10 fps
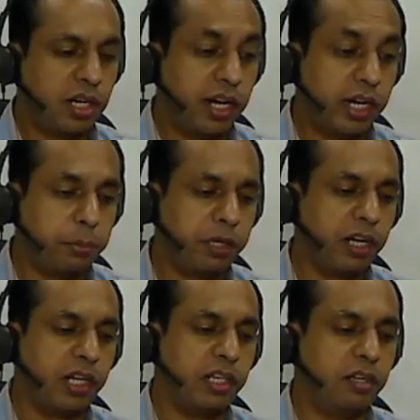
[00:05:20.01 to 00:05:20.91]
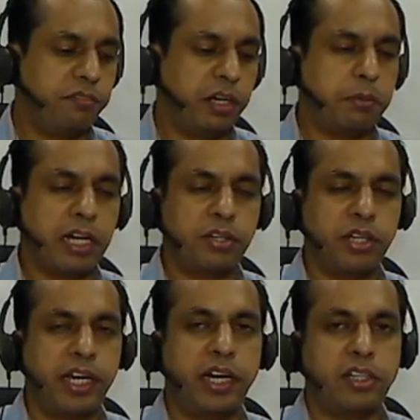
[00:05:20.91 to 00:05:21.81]
and typically the feedback to the
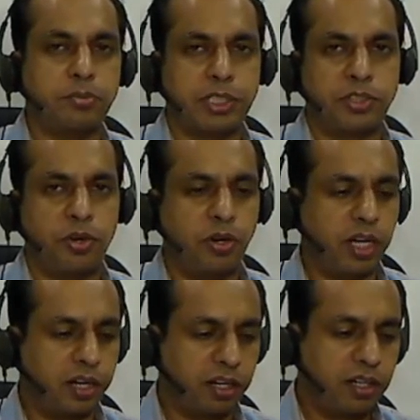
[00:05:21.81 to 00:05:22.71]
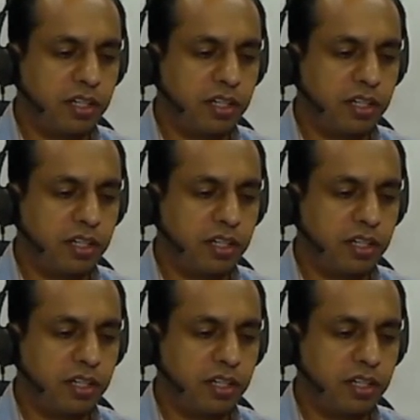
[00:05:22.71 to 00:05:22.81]
gate is much stronger.